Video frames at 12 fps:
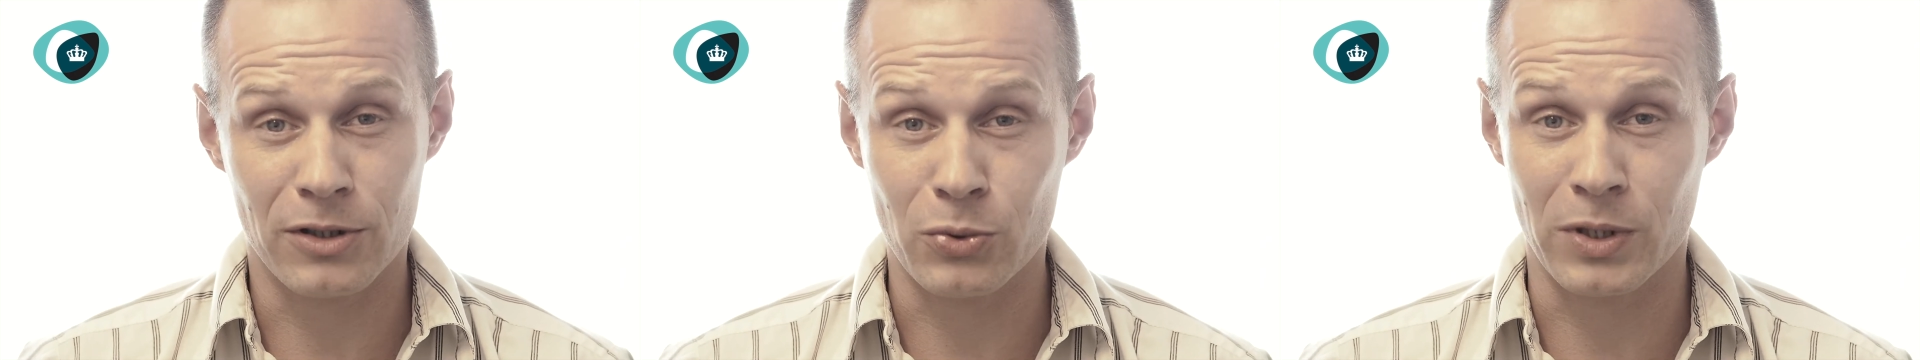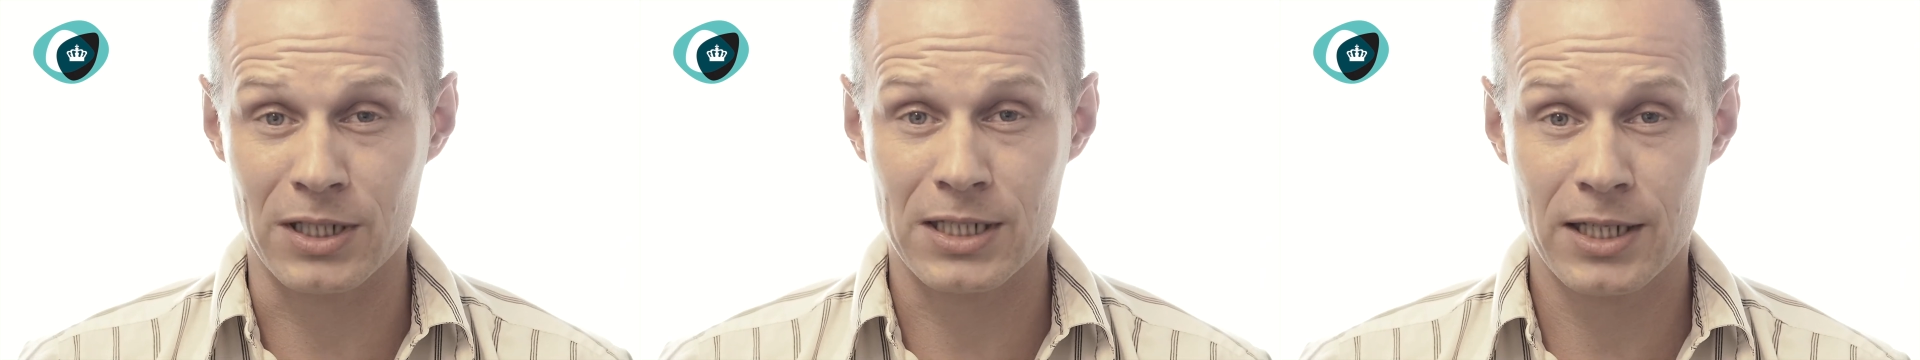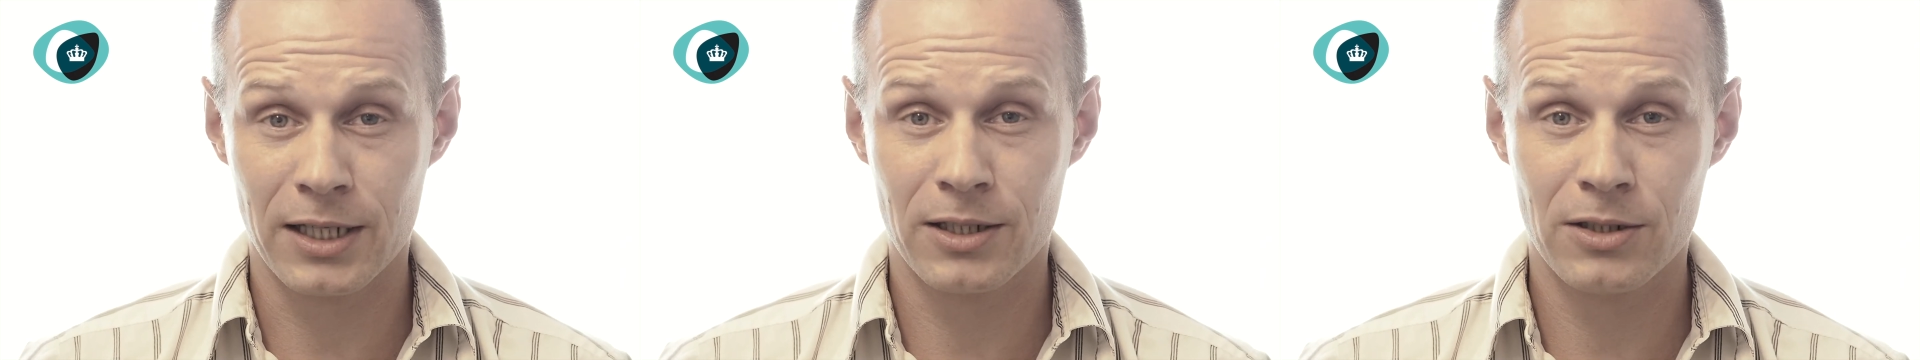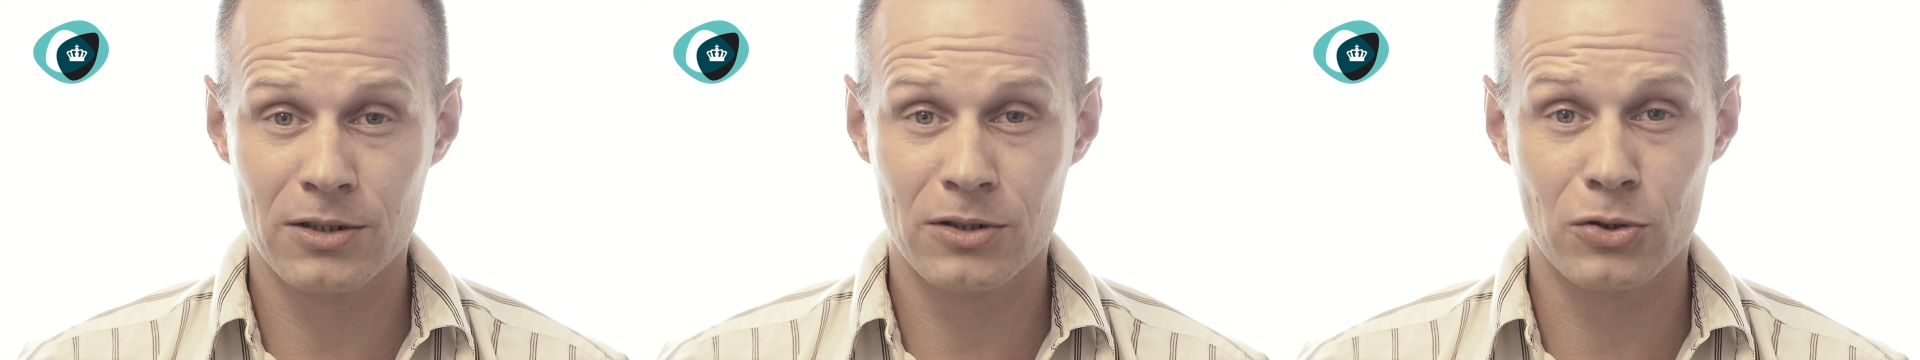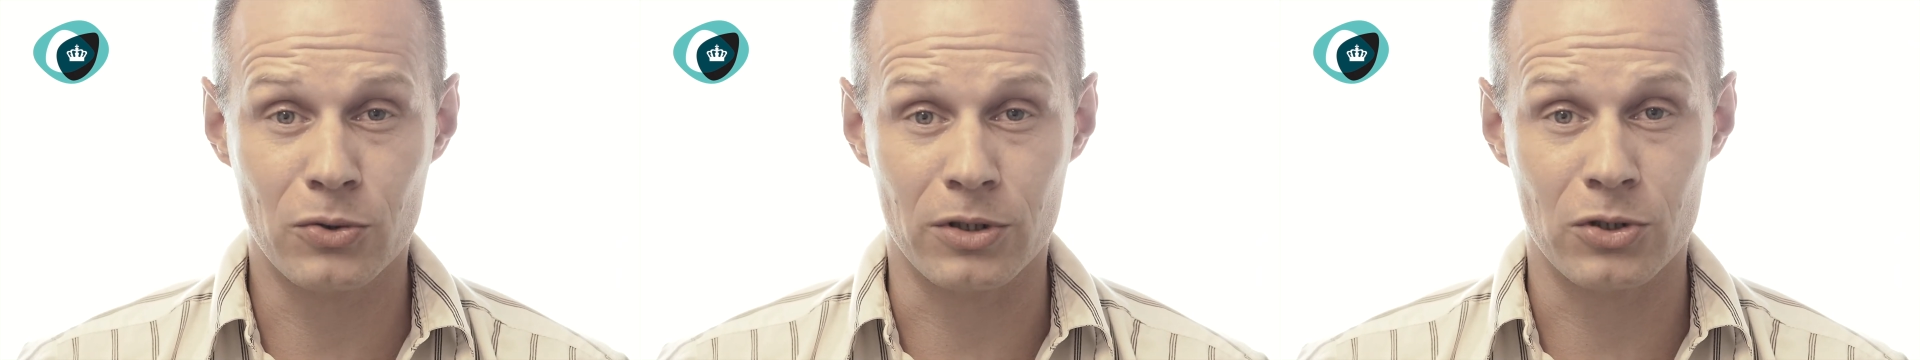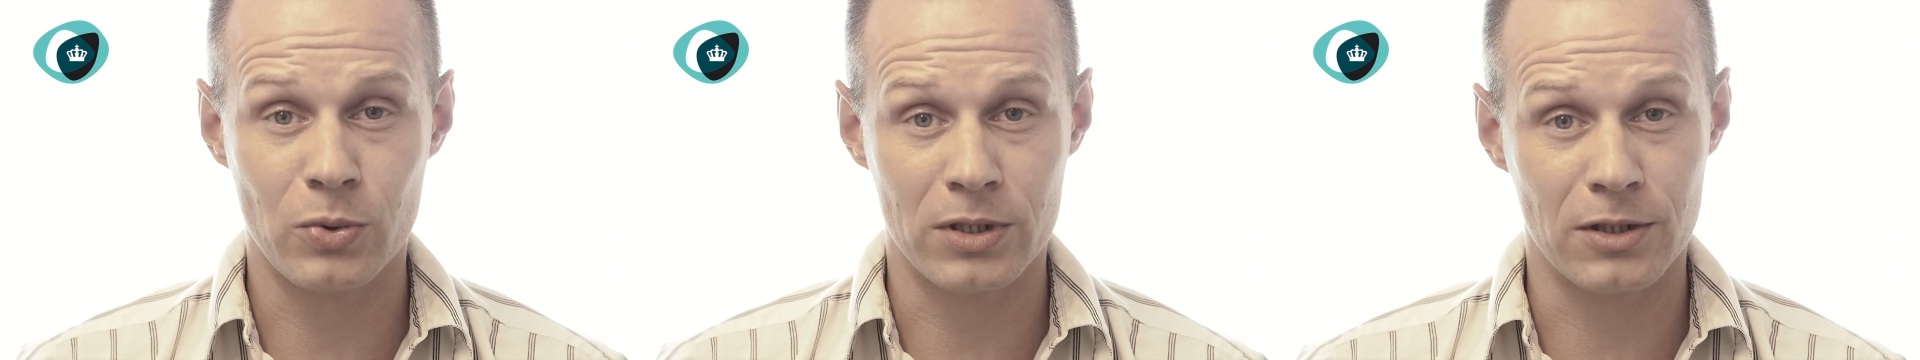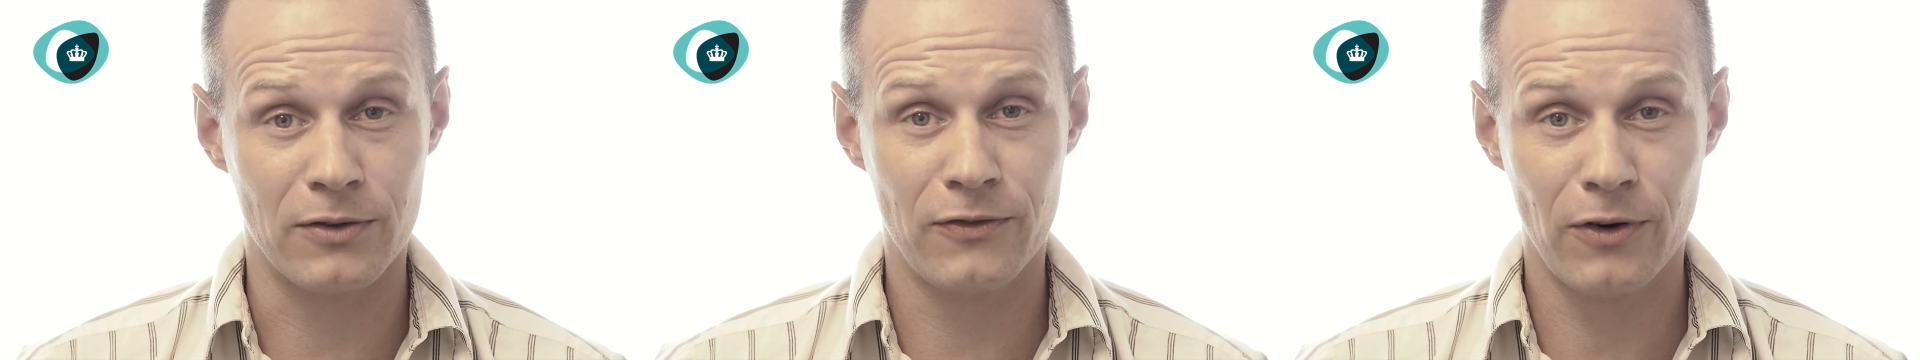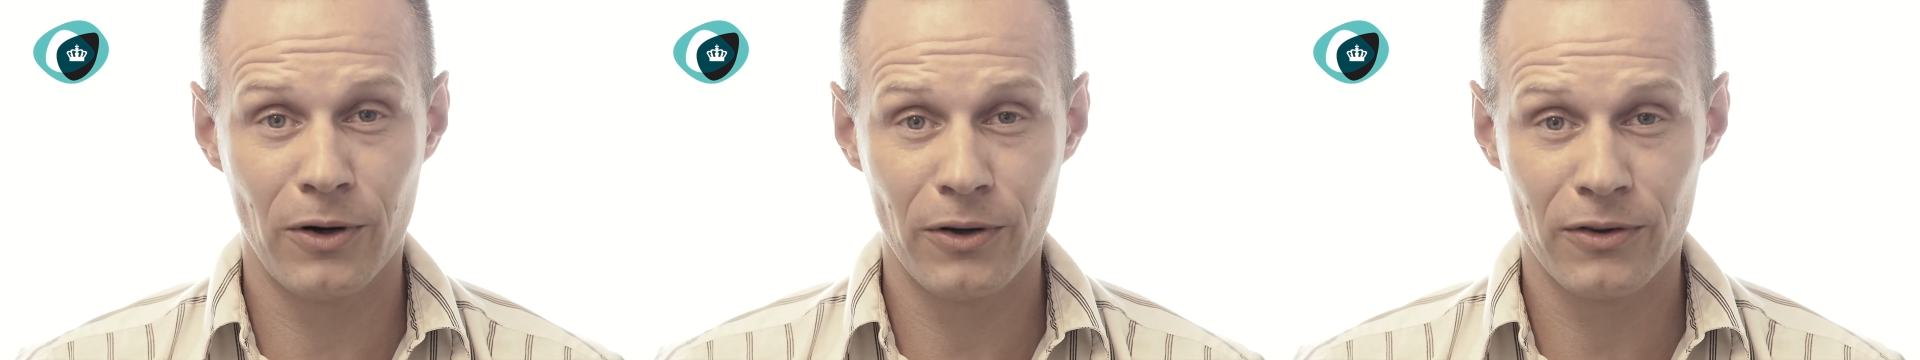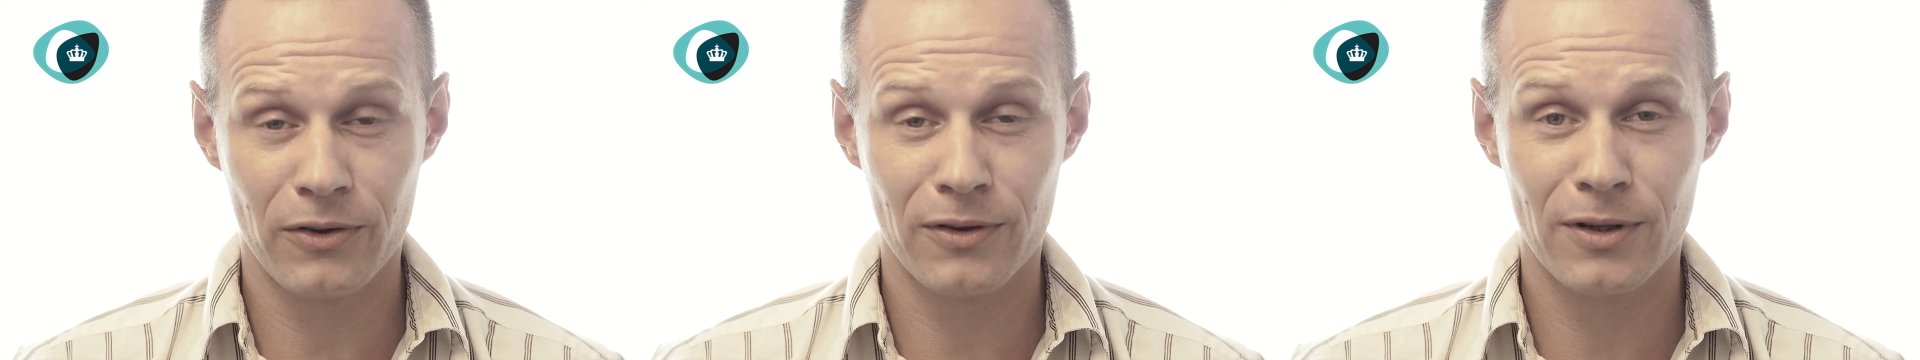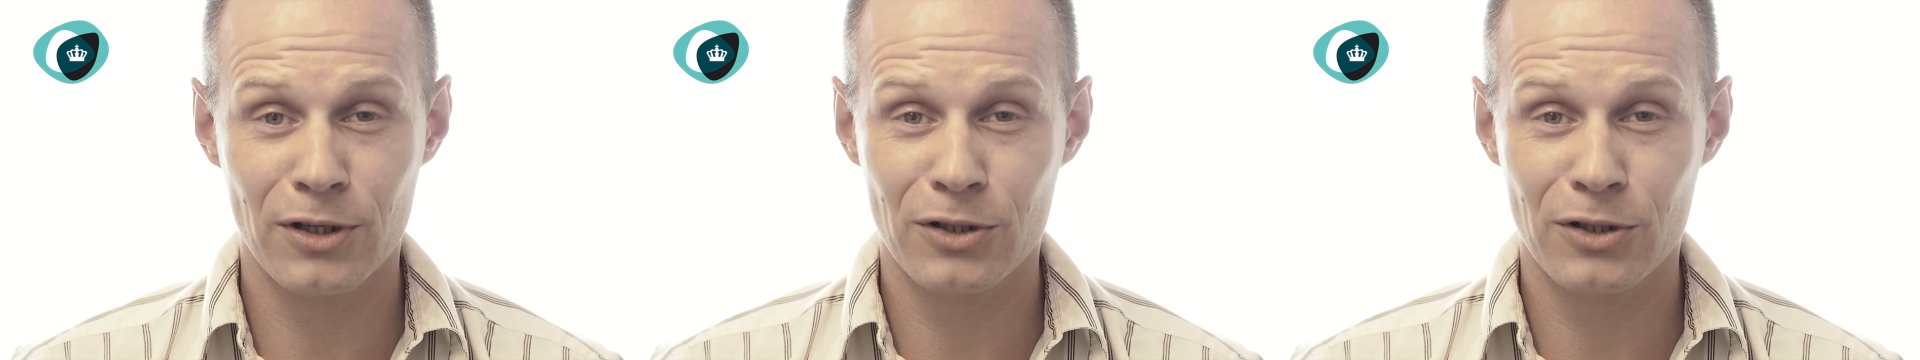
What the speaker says: 22nd to the 24th,